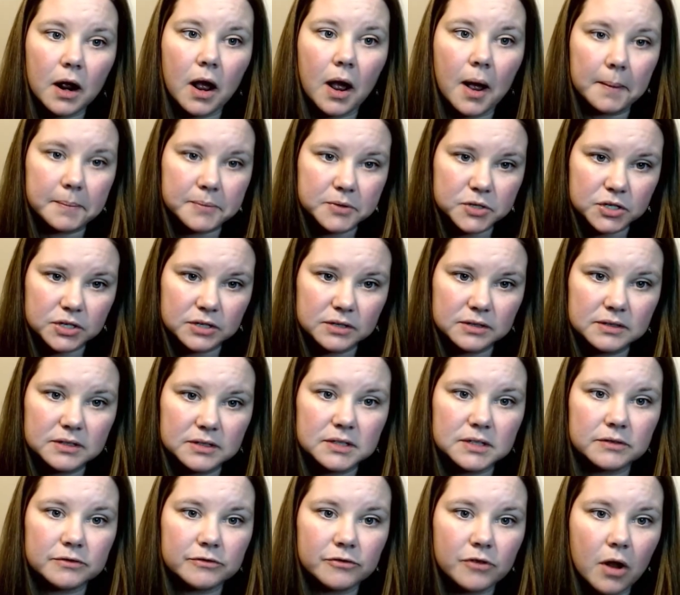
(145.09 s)

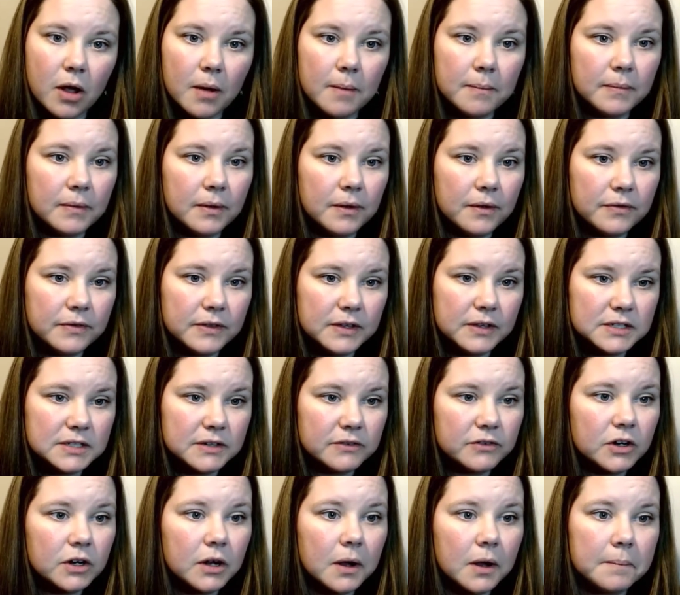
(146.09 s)
options from these
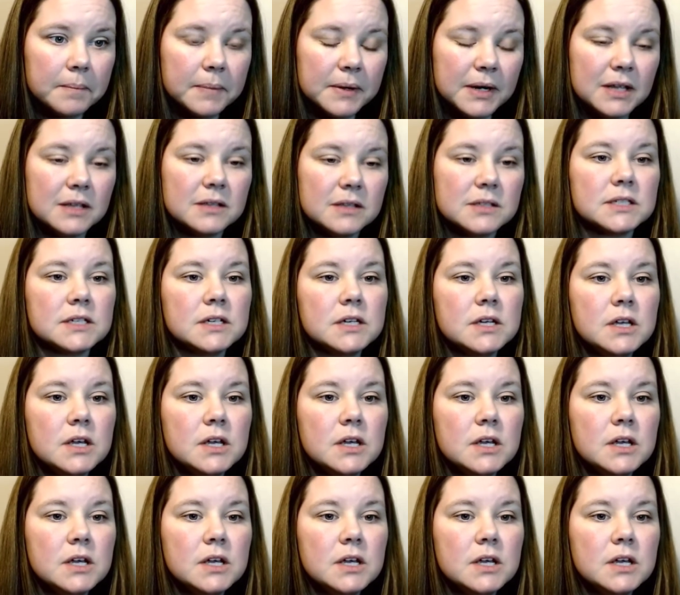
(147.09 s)
different companies.